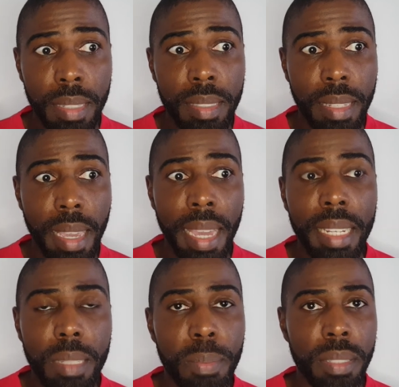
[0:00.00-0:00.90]
is
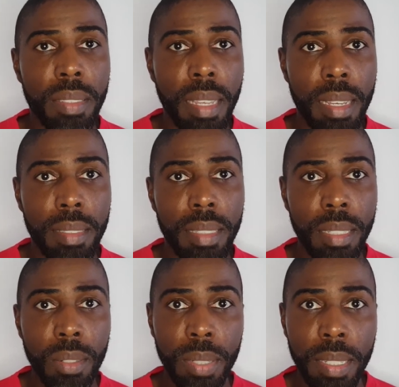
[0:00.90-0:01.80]
8%
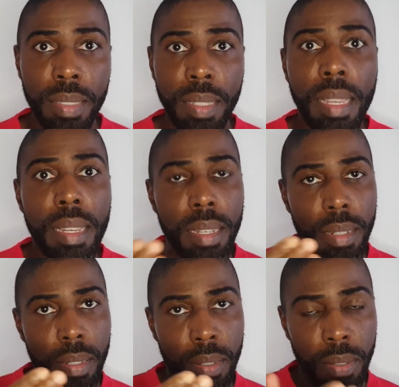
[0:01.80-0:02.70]
increase
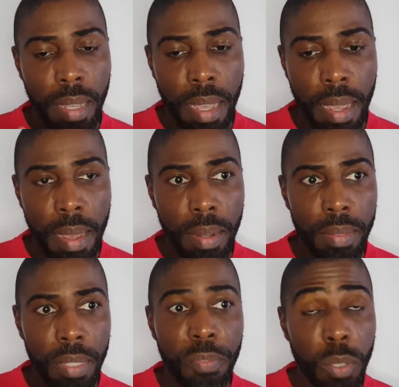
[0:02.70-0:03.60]

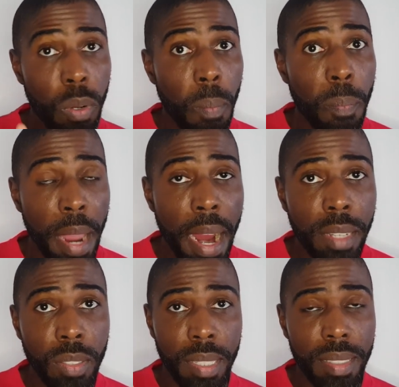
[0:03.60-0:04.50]
if you compare
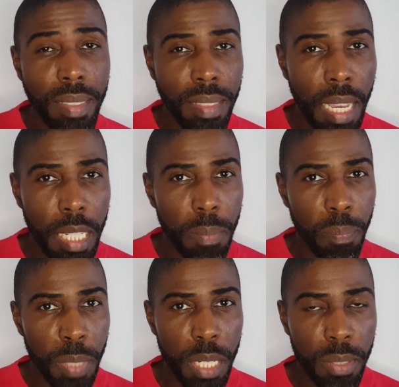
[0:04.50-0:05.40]
to the same
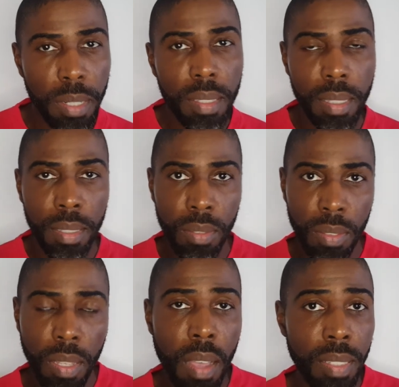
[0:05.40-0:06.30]
period in
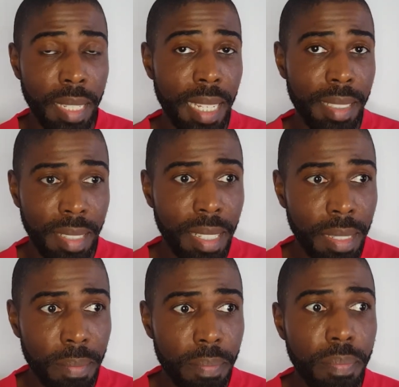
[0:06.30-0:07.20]
2018.